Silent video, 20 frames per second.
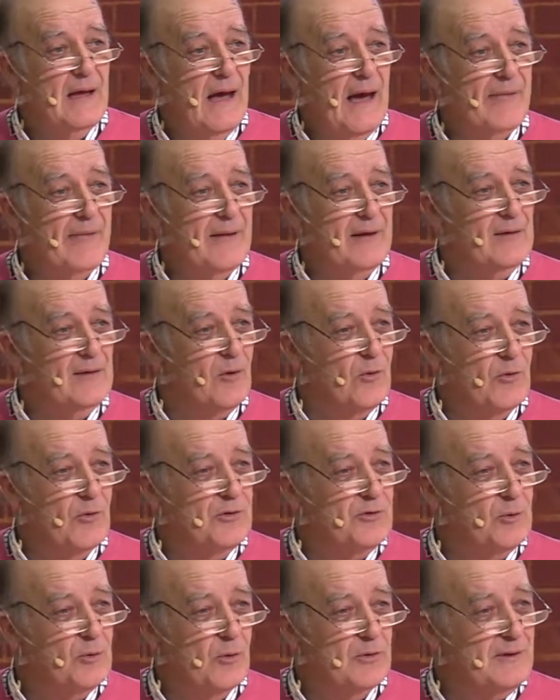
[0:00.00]
And that
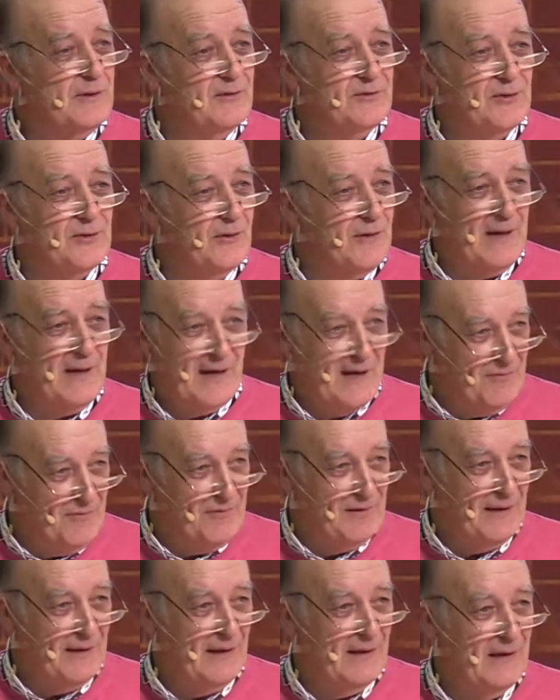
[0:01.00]
Lord taught us so
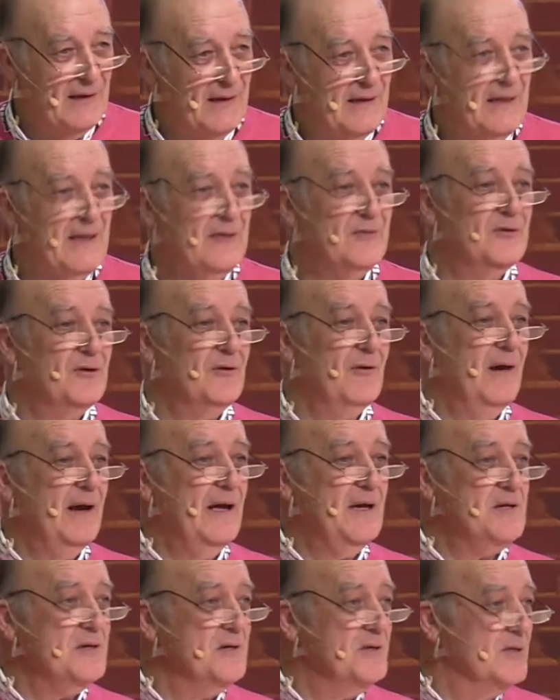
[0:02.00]
carefully. It's a
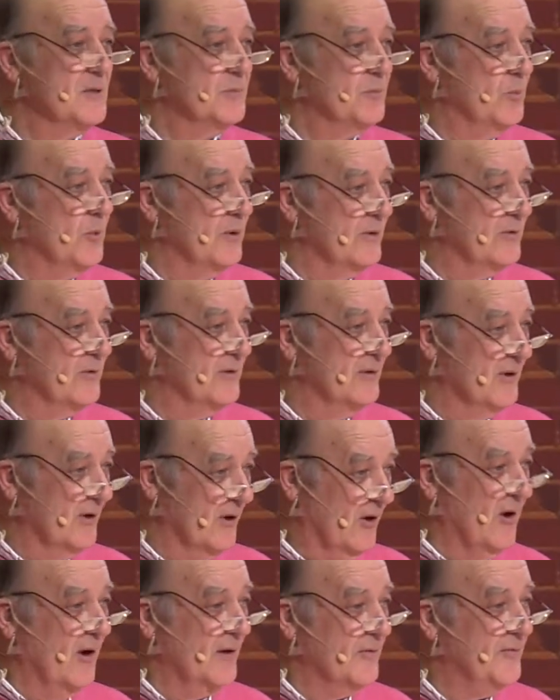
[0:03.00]
relationship with
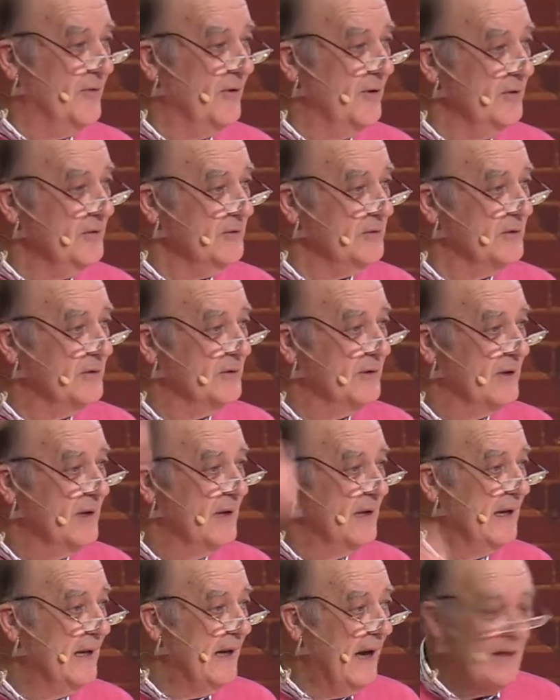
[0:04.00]
God first
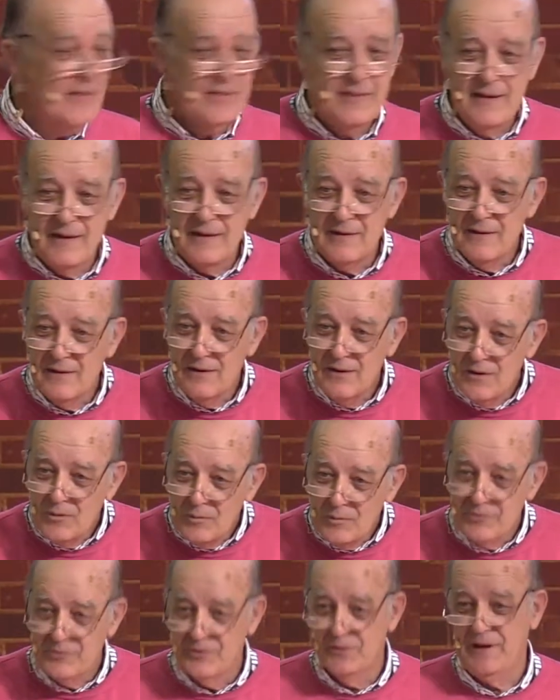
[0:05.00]
and then
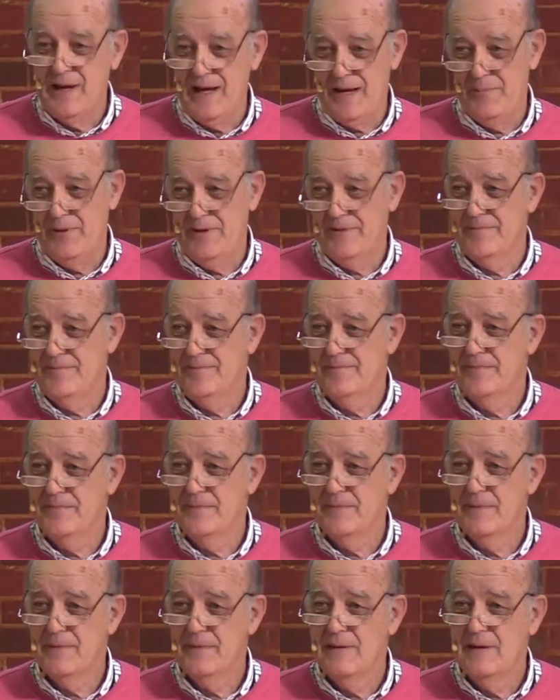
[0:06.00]
with your neighbor.
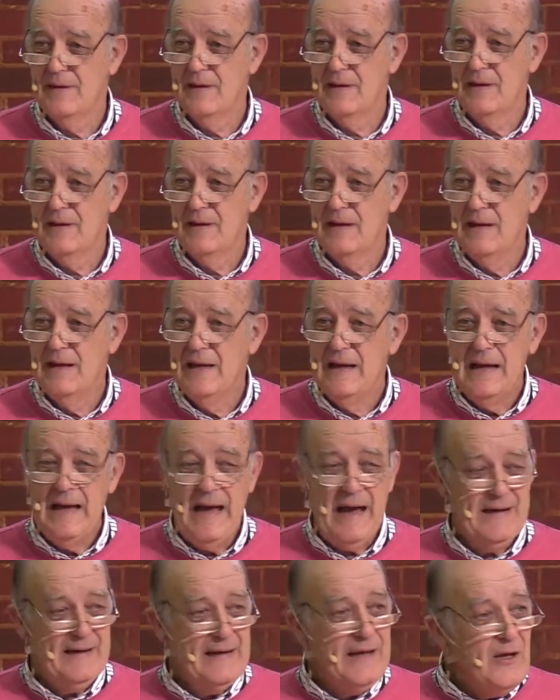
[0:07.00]

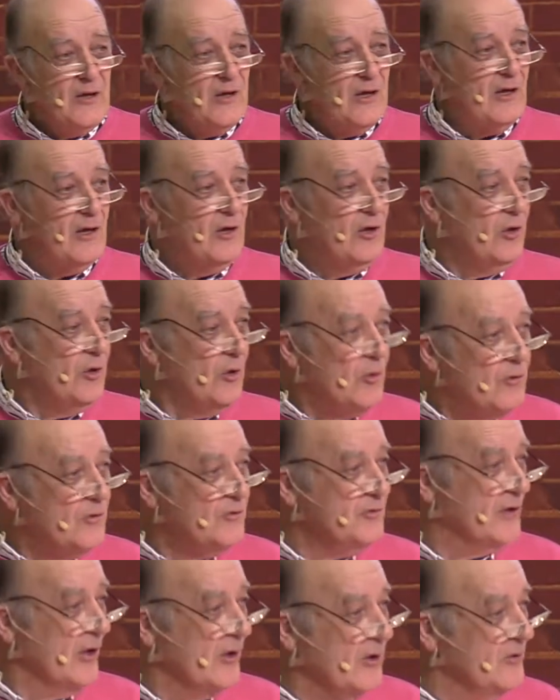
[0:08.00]
And he
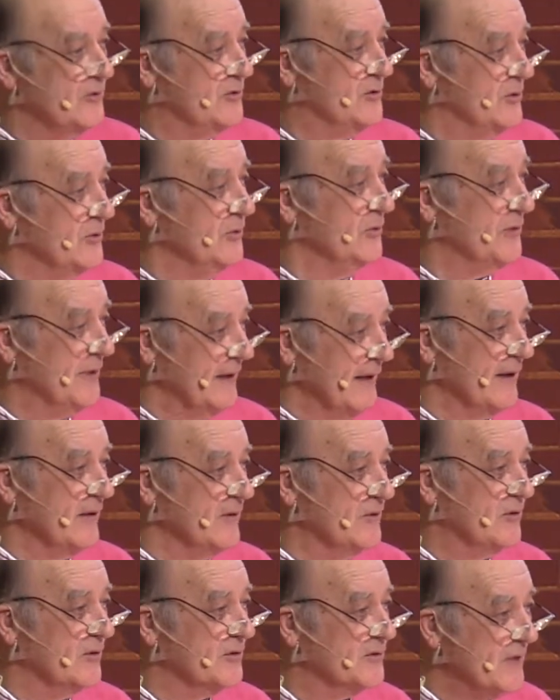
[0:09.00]
used those two
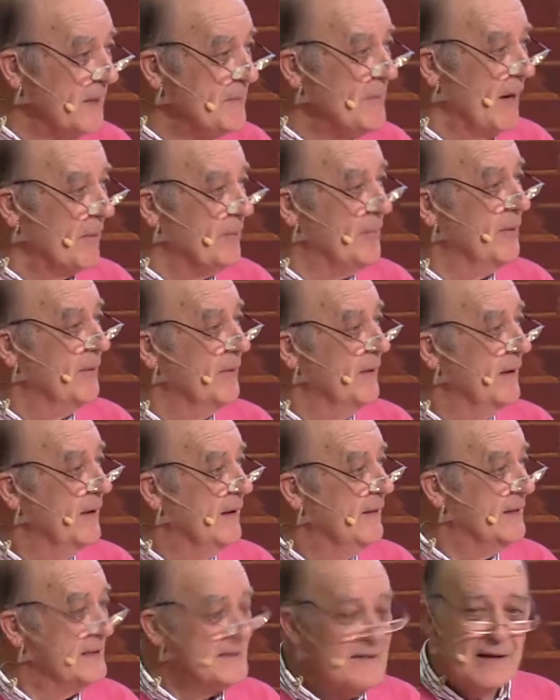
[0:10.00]
things to sum up
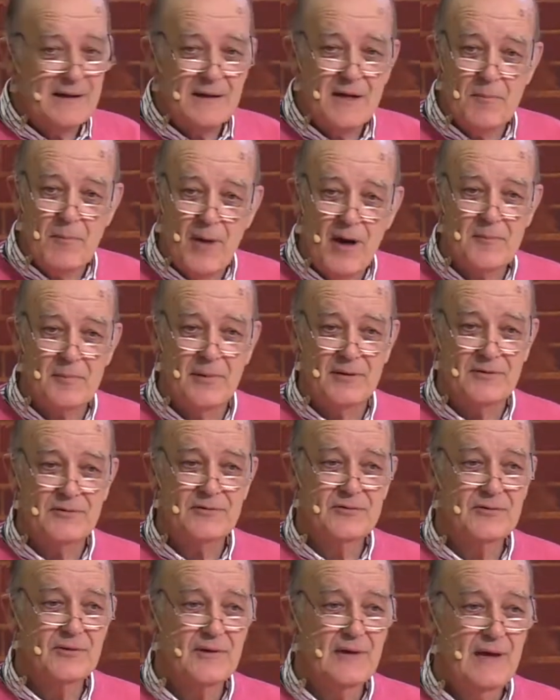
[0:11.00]
the Ten
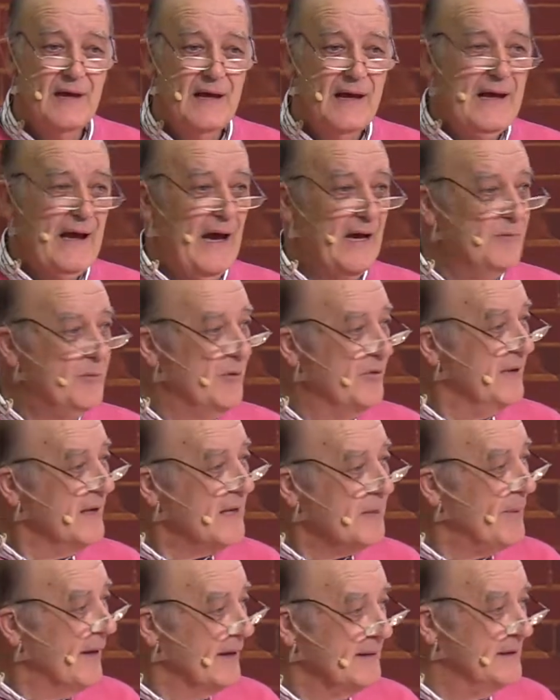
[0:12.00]
Commandments. And if you
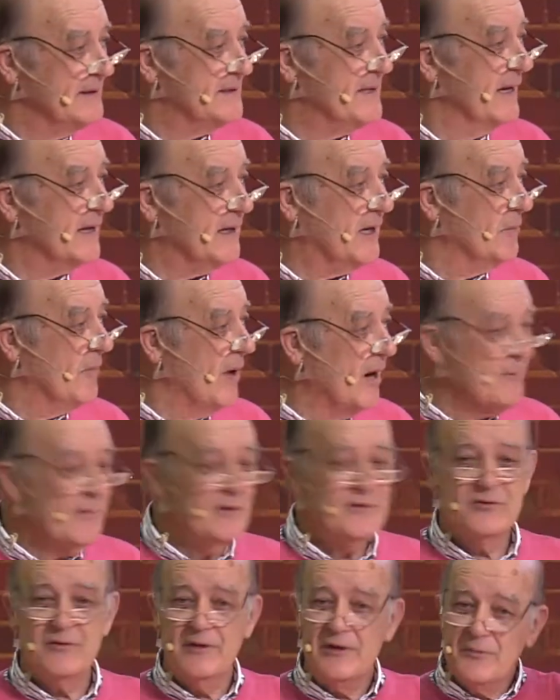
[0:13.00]
think about the Ten
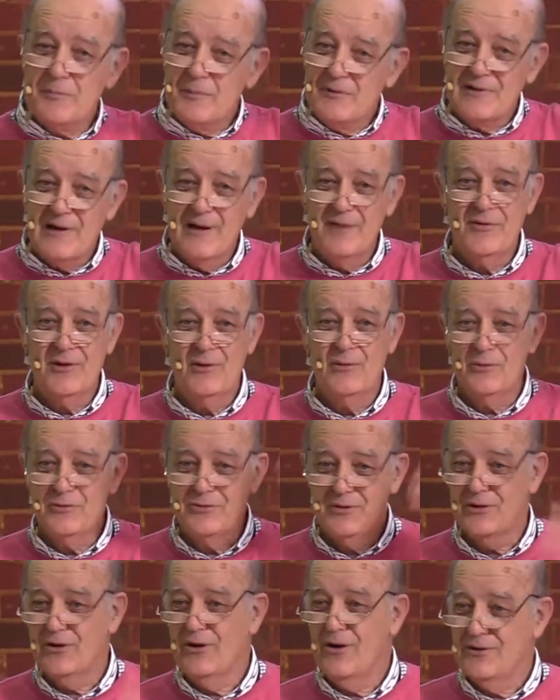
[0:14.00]
Commandments, that you must love the
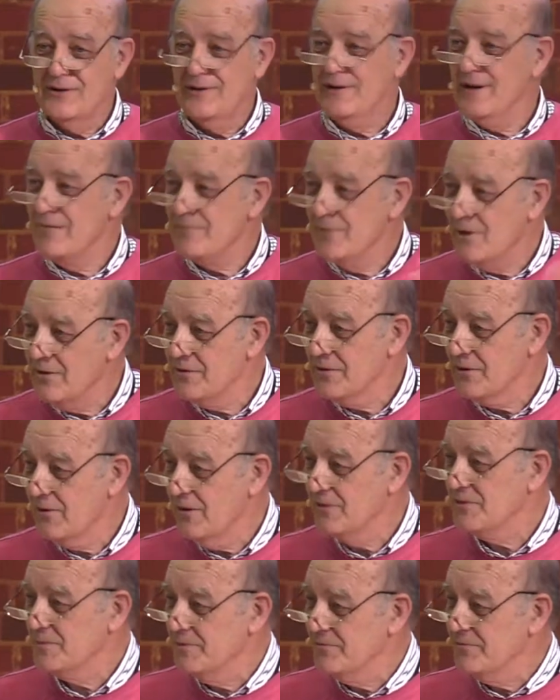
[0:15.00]
Lord your God and have no other
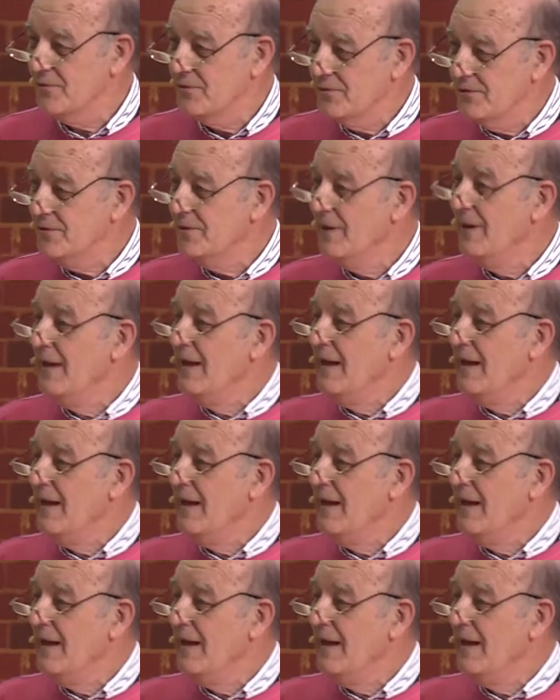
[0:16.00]
gods before you,